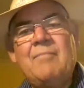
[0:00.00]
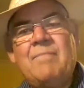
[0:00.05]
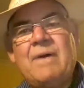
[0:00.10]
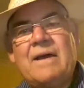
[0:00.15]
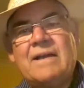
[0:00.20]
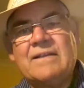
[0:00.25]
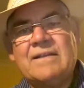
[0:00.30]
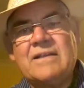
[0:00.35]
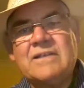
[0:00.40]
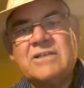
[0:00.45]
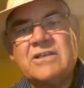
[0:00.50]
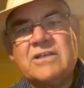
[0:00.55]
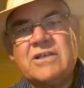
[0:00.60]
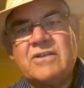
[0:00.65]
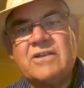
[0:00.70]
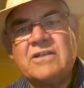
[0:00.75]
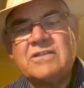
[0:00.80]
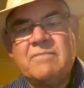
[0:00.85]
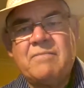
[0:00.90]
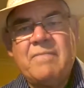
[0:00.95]
But
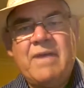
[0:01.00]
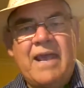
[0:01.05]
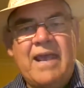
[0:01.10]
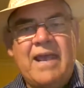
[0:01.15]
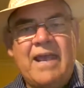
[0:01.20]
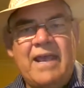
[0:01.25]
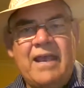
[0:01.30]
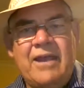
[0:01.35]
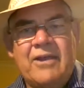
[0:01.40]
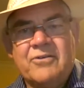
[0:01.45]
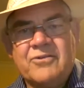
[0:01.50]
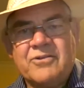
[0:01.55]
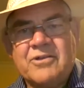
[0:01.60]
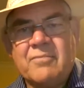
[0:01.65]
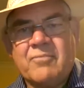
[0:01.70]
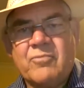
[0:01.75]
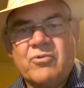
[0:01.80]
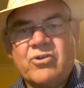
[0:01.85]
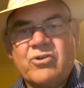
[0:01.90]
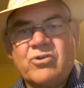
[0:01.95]
there's a mayor here in
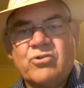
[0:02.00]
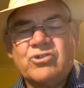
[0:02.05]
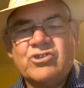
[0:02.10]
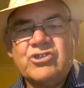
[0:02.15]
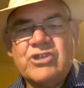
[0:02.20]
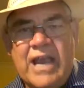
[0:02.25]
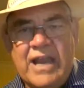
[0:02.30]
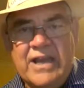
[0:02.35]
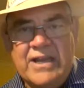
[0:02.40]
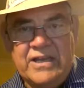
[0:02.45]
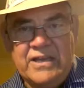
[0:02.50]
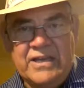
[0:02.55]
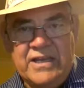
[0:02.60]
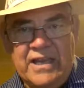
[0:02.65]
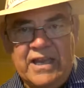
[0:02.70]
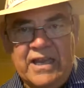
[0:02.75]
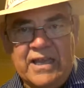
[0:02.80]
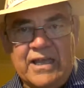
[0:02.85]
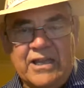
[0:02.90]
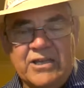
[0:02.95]
Timaru called Janie
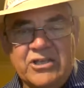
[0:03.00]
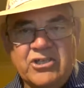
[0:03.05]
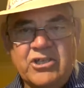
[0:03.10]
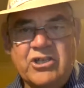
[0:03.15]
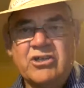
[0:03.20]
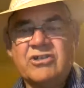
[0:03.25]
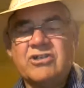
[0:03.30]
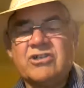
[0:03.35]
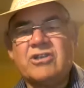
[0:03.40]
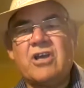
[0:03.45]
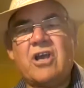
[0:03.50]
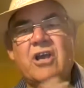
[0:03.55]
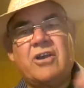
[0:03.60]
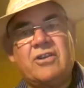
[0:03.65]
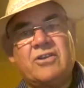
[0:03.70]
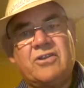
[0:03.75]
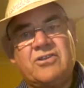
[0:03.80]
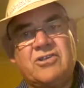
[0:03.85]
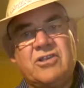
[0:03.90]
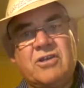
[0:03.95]
Anea, and she used to go
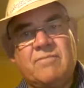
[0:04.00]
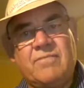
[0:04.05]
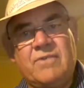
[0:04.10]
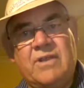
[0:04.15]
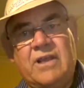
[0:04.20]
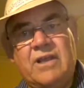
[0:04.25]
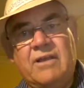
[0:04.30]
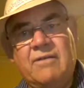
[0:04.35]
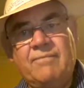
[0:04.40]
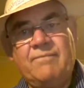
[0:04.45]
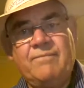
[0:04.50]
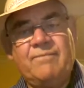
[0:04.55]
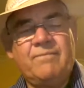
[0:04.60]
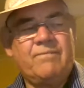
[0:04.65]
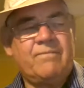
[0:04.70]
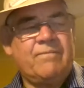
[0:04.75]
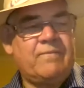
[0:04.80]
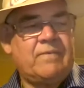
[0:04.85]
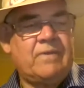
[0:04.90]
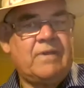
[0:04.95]
to the gym there.
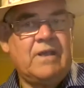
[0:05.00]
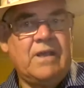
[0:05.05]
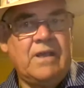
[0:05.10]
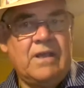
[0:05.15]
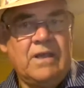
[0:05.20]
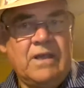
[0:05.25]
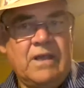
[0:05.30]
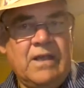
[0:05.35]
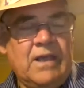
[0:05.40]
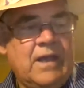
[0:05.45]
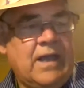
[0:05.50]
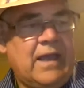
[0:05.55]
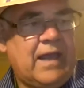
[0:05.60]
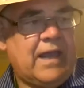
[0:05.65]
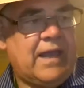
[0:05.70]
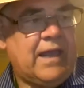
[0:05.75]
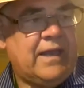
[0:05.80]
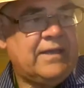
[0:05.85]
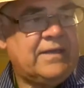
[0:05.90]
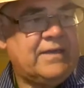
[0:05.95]

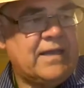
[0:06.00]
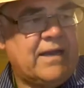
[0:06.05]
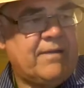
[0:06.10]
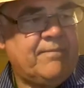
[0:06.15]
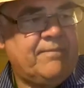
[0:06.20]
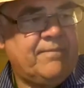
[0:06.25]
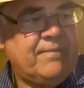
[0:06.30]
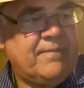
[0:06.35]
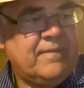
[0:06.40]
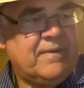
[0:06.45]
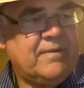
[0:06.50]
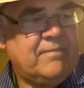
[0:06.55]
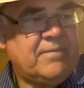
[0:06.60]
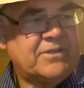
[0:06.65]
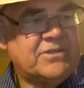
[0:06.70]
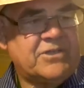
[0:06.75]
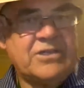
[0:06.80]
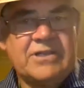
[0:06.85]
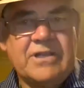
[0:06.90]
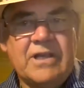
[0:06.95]
And
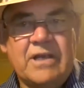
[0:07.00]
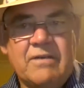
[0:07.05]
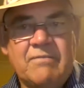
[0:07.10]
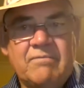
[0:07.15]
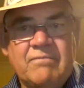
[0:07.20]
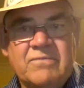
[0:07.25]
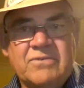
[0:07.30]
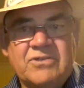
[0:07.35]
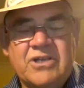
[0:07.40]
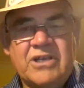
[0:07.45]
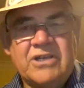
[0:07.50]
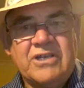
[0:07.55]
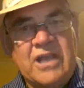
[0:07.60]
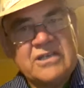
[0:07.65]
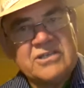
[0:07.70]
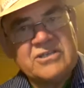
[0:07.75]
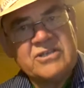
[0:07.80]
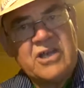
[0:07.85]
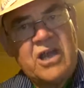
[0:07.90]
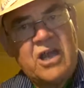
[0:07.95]
but she
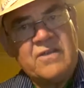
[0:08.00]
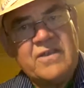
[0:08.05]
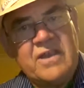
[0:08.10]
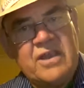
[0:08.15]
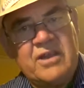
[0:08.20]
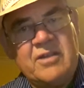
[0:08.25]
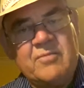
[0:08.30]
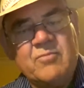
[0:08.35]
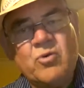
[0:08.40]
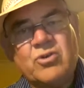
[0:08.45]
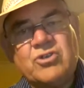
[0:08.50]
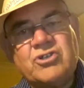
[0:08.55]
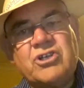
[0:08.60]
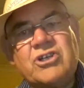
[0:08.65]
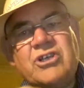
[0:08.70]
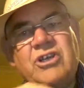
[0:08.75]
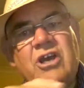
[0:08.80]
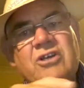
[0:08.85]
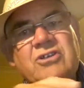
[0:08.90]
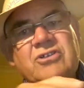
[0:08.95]
doesn't go there anymore.
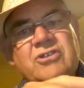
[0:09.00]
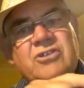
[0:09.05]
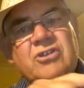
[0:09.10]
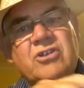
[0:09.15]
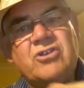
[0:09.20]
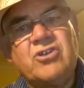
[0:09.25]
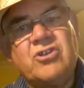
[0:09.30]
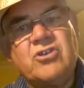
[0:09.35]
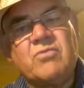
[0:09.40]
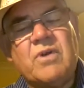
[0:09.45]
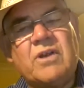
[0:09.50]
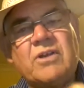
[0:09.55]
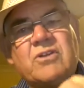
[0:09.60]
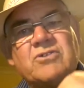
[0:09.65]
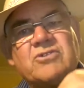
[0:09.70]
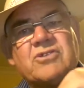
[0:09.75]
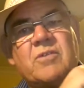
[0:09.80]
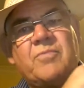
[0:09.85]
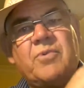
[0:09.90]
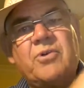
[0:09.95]
She goes to the new one
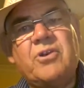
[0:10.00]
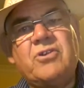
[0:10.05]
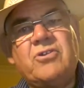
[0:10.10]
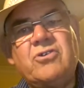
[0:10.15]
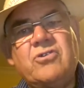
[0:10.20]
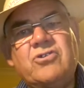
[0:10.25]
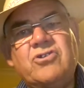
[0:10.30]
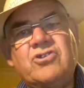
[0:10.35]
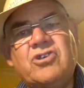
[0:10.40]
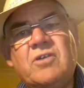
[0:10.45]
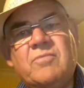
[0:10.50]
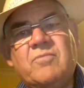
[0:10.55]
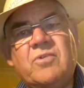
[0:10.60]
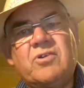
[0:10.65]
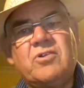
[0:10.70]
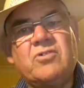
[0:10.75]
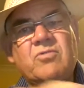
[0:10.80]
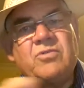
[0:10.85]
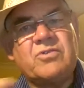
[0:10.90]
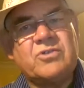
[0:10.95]
because they put a new gym
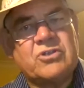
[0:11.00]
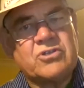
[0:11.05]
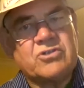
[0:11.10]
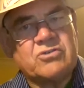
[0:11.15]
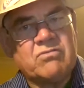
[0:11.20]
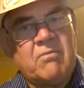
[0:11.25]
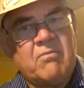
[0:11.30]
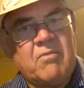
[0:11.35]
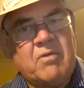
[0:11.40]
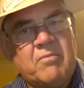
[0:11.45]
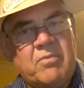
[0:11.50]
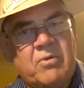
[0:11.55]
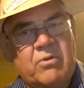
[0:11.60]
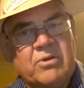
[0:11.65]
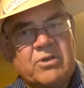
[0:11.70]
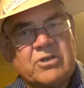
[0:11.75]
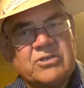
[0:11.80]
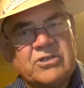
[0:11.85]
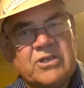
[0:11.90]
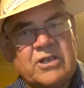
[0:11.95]
in with the swimming
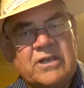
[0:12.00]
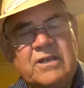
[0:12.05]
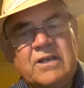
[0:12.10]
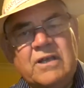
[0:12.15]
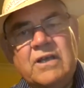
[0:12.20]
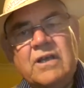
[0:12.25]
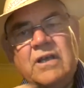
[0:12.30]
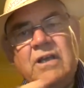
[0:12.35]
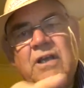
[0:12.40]
pool, you see.